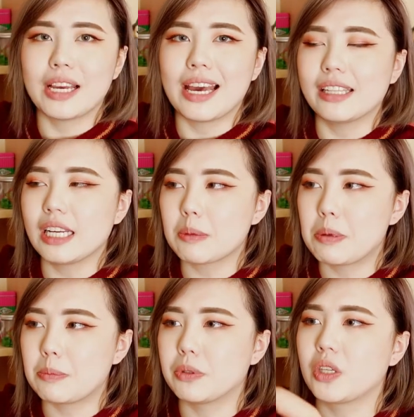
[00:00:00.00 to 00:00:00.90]
they had like
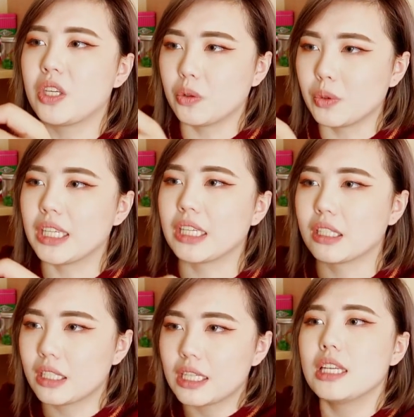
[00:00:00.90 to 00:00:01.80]
people
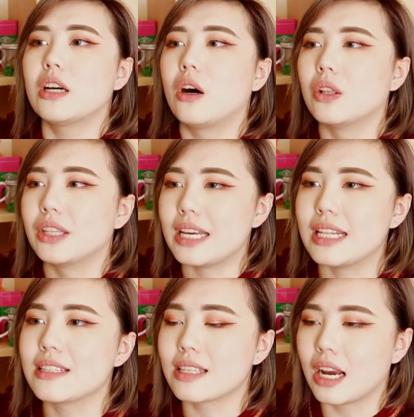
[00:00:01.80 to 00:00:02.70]
queuing on the
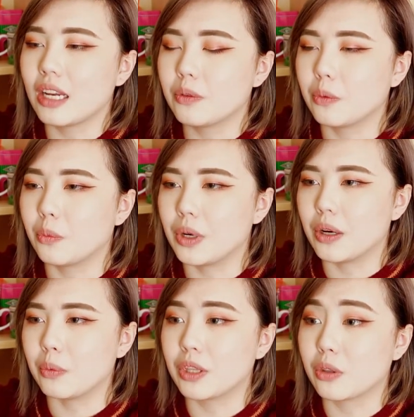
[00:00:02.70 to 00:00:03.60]
inside
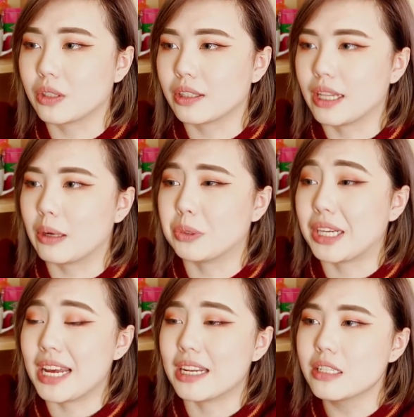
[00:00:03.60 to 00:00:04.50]
where we thought the line would
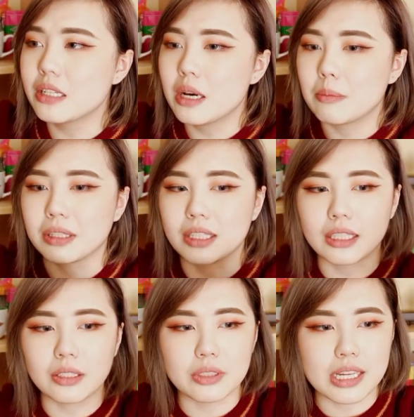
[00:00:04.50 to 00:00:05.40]
end, but
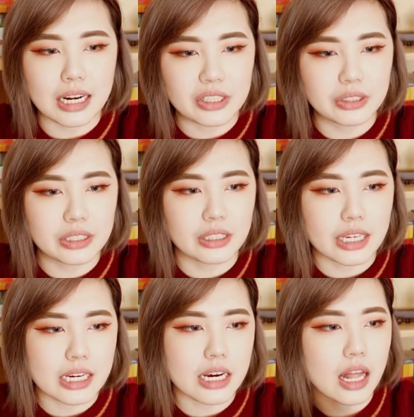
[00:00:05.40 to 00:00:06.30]
then there was actually
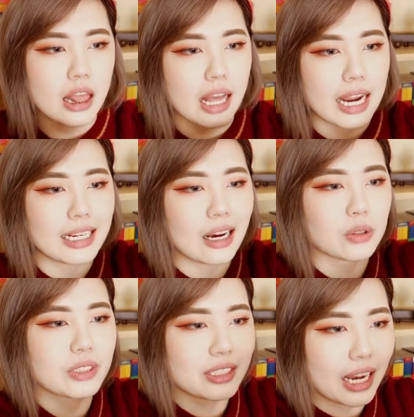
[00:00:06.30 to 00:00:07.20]
like a line
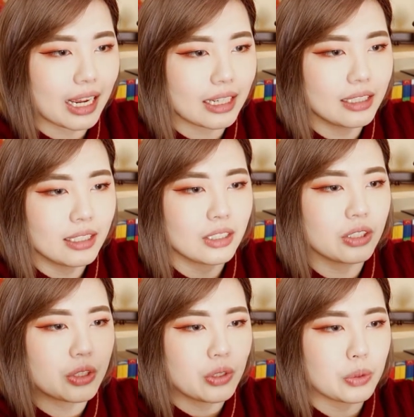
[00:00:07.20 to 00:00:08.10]
outside
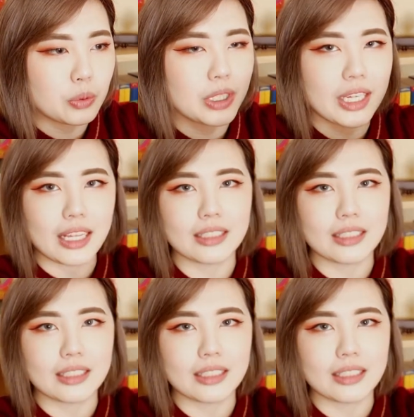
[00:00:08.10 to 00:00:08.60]
to queue to get